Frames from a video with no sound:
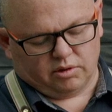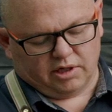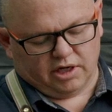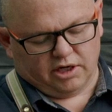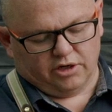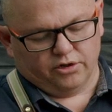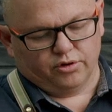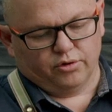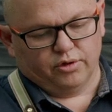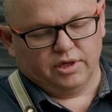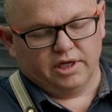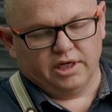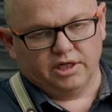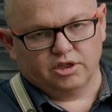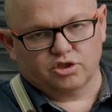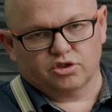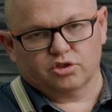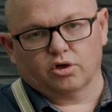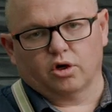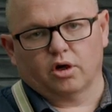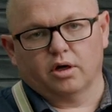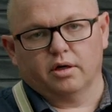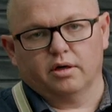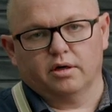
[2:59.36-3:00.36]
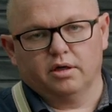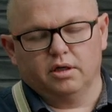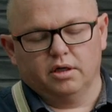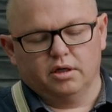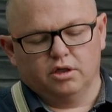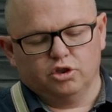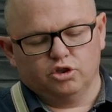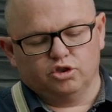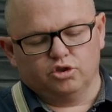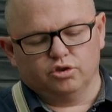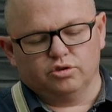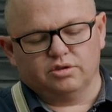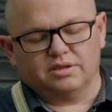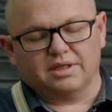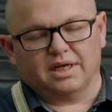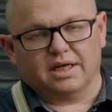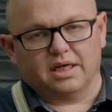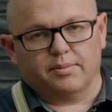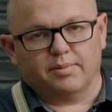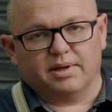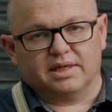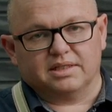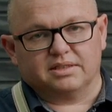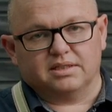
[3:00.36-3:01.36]
we're going to do each side. Should
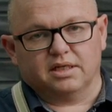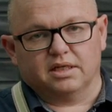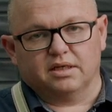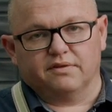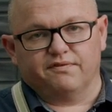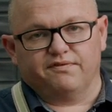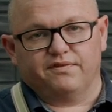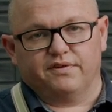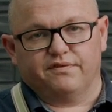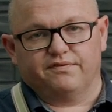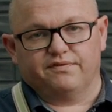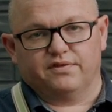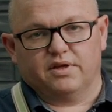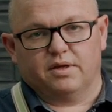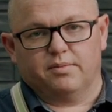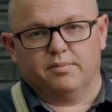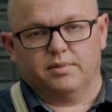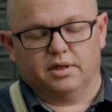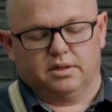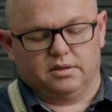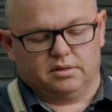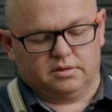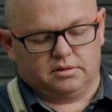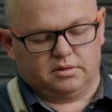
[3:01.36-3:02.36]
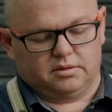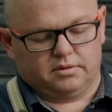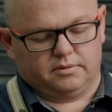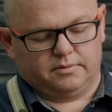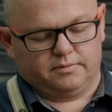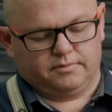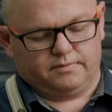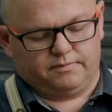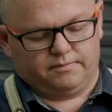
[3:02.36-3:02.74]
take about 10 to 15 minutes.